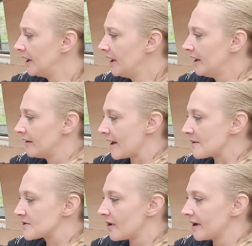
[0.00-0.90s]
that
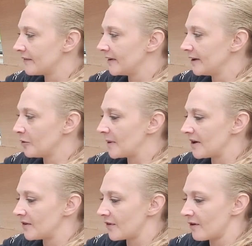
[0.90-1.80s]
was kind of a little bit
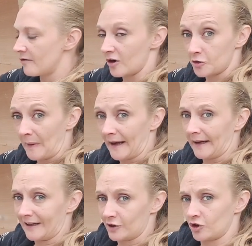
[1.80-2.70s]
of a rush
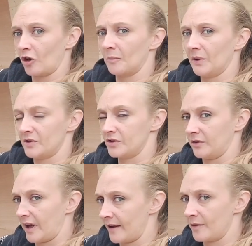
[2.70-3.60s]
panic job to
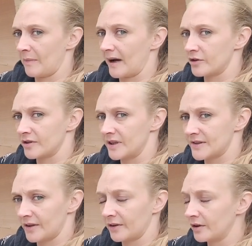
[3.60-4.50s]
get the batteries.
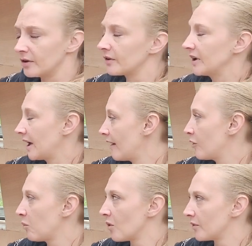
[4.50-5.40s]
I couldn't get the
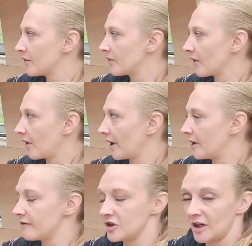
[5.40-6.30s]
ones I
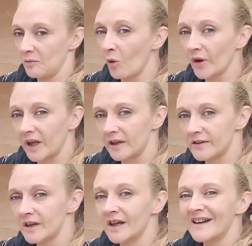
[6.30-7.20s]
originally wanted,
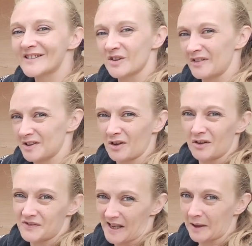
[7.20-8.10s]
so I've had to go for
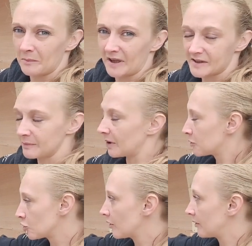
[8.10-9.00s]
second best, but I'm
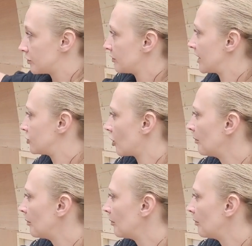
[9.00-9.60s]
sure they'll do their job.